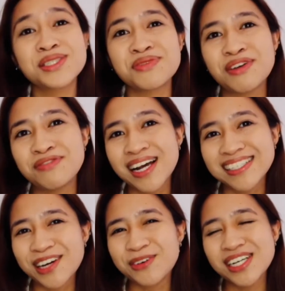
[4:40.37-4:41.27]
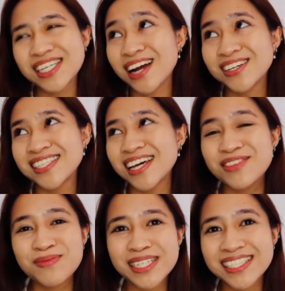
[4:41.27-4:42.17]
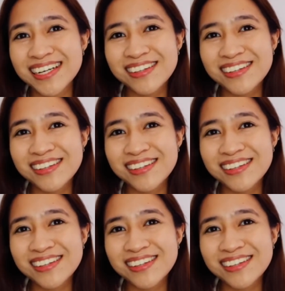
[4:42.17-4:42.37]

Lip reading: of advice I wish I could take for myself,